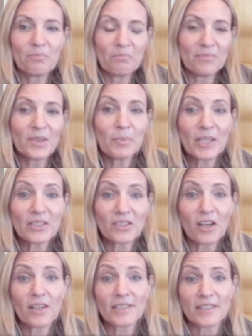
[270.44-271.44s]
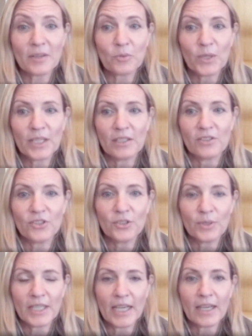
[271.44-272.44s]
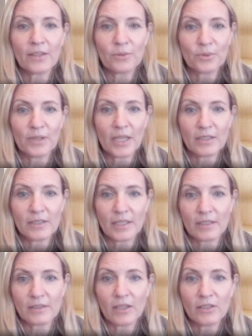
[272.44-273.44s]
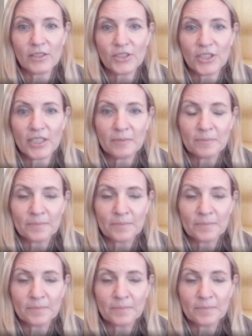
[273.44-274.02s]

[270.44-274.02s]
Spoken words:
the best cost that we can do it at through that technology.